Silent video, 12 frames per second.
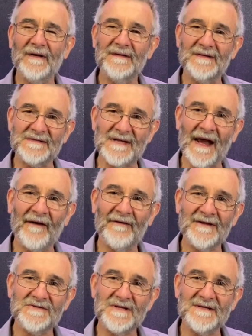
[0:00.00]

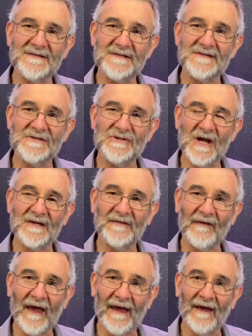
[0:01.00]
desiring Jesus, just
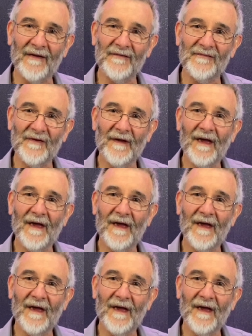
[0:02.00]
as